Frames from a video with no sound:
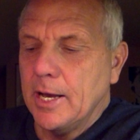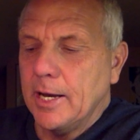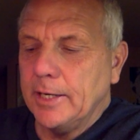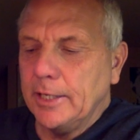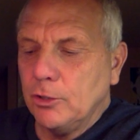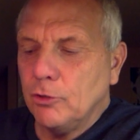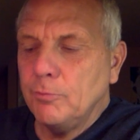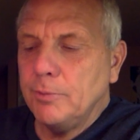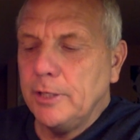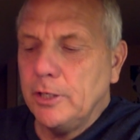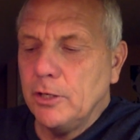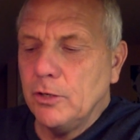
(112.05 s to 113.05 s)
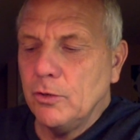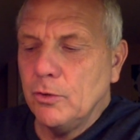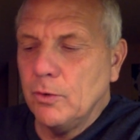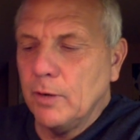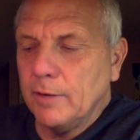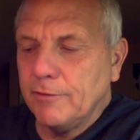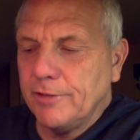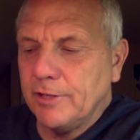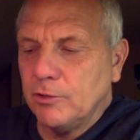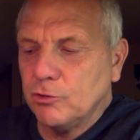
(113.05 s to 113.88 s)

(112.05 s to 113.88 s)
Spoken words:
And it could be you, I feel,